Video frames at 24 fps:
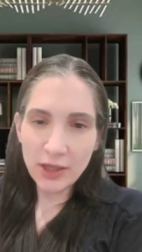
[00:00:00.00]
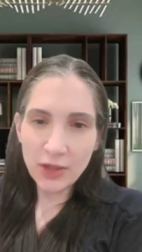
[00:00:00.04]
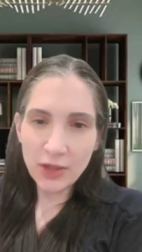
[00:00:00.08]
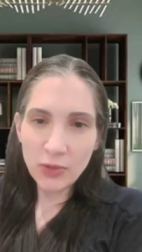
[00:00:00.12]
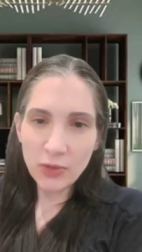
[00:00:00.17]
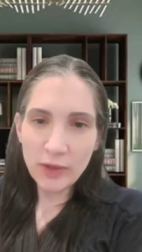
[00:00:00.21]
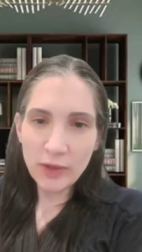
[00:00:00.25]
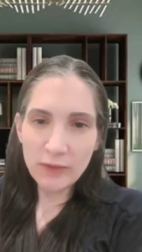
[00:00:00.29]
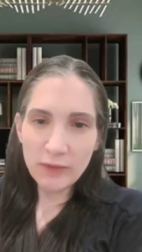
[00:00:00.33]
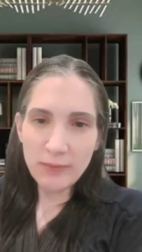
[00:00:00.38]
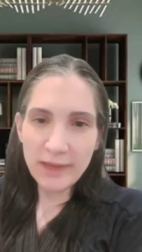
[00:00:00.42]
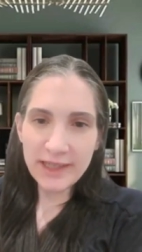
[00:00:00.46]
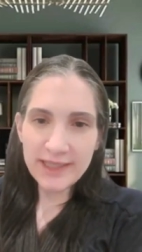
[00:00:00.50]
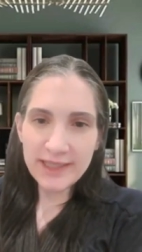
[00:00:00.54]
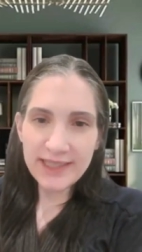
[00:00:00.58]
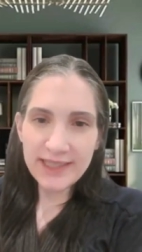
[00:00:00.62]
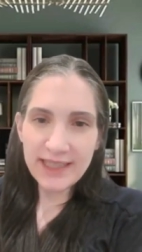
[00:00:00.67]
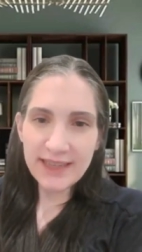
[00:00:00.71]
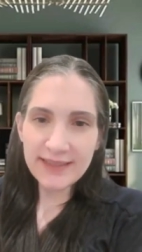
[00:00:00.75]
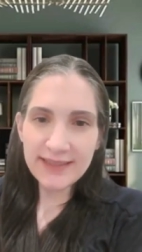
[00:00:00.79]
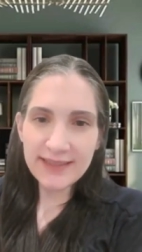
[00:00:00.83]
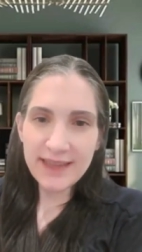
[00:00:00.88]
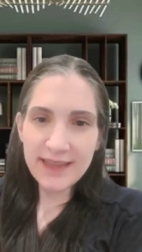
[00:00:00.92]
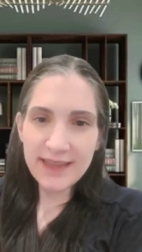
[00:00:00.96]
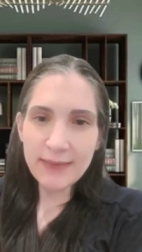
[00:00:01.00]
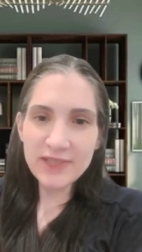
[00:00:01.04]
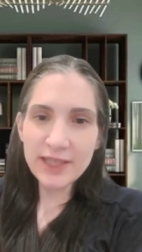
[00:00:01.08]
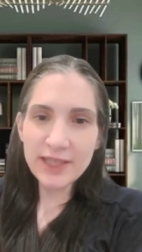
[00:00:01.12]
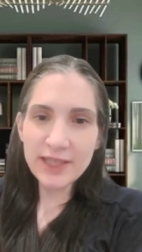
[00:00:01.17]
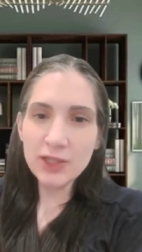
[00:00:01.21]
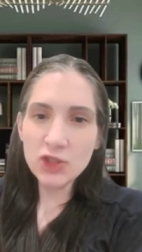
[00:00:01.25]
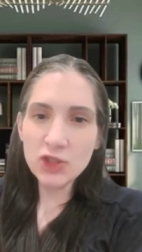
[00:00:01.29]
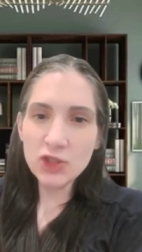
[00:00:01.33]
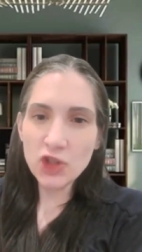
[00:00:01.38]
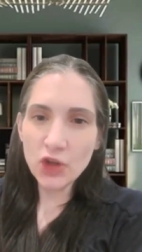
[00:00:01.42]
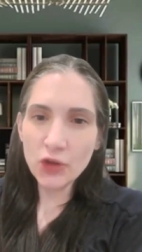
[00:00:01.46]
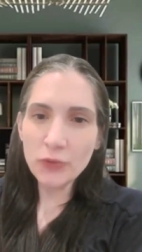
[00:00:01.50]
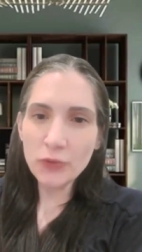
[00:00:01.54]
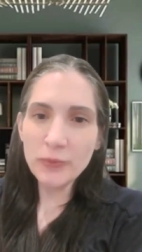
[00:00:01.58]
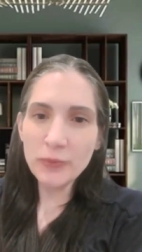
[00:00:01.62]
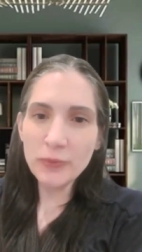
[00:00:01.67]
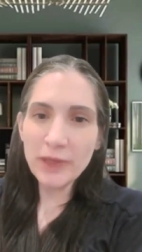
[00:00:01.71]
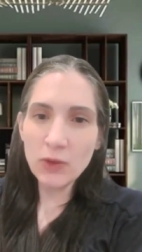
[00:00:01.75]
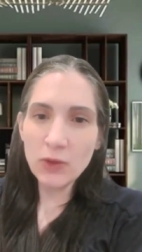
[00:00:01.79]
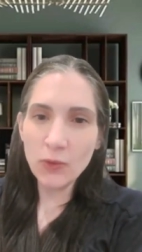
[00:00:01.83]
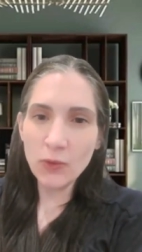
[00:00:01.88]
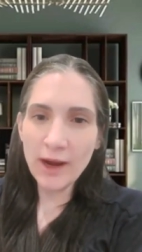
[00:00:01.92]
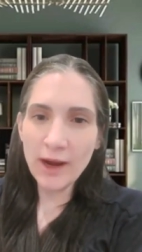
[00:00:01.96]
with my CSMs, and it took
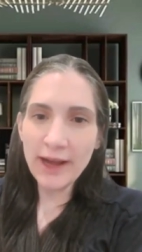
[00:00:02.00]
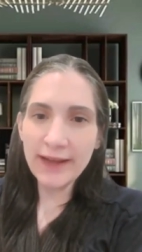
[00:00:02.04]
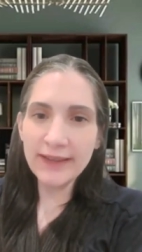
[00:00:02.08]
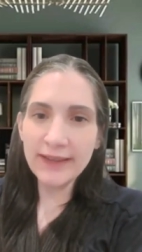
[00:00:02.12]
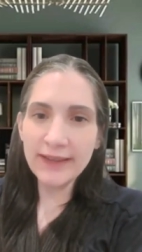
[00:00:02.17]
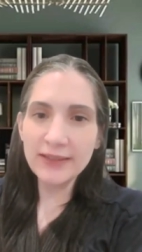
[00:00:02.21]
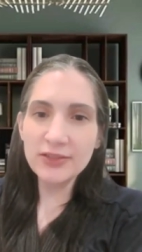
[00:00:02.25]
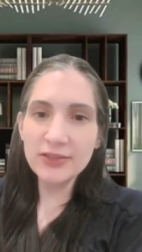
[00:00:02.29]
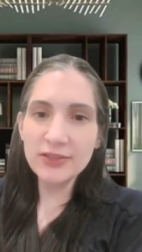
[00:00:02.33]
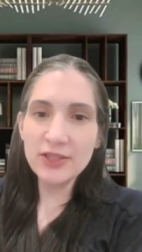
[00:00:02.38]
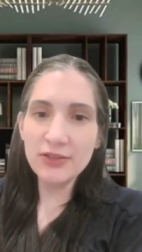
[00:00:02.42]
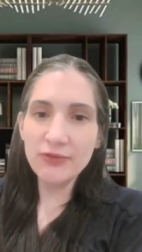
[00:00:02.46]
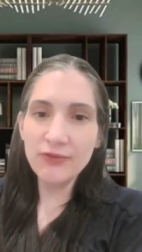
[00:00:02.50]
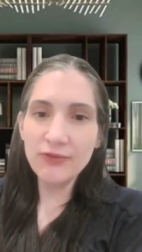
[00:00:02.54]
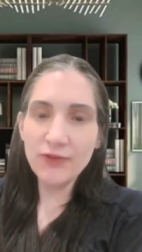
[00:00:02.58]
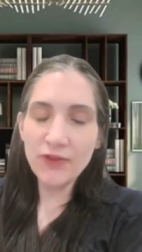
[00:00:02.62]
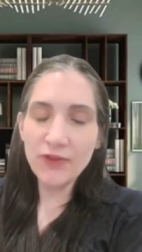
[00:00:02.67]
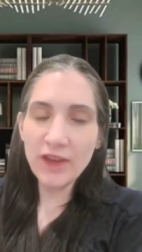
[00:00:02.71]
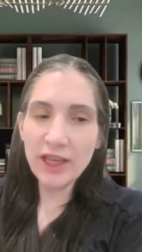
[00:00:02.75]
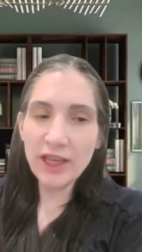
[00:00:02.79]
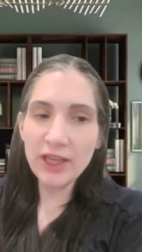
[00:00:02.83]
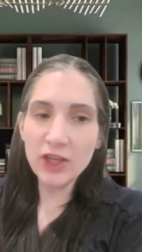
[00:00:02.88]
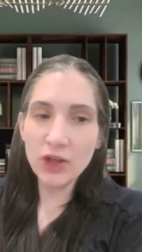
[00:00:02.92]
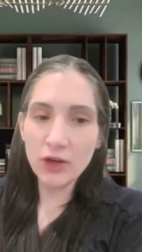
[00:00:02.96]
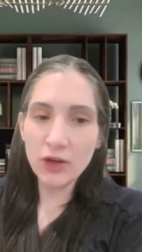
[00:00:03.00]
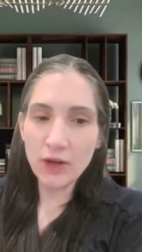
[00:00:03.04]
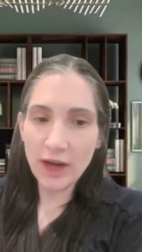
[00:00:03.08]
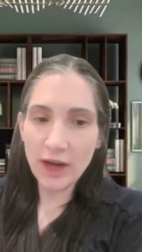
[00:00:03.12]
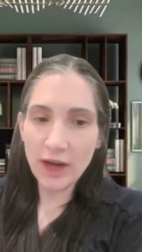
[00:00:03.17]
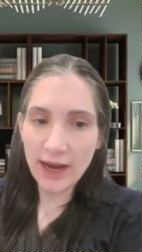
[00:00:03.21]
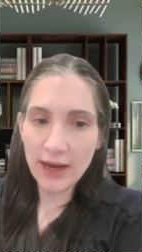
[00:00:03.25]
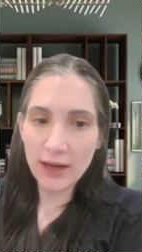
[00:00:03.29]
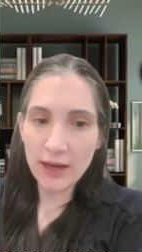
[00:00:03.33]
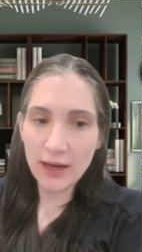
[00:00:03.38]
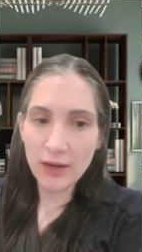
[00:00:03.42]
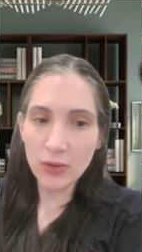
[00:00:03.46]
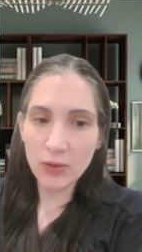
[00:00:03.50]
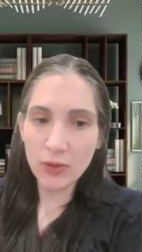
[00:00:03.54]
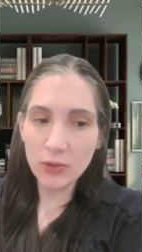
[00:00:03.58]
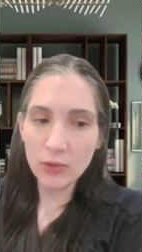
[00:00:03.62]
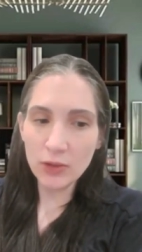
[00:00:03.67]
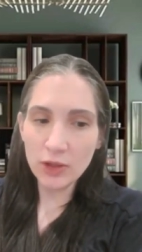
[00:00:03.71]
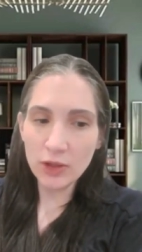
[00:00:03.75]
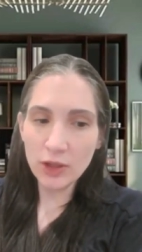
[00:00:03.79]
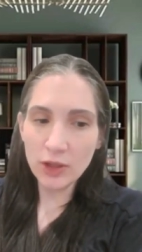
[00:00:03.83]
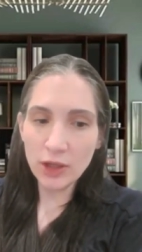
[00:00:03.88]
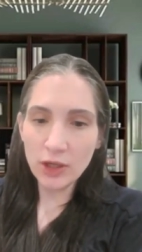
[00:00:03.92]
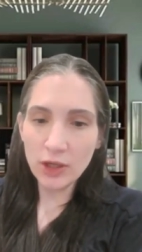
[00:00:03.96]
me a while to figure
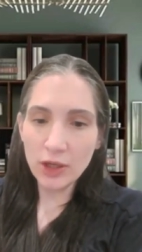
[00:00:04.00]
out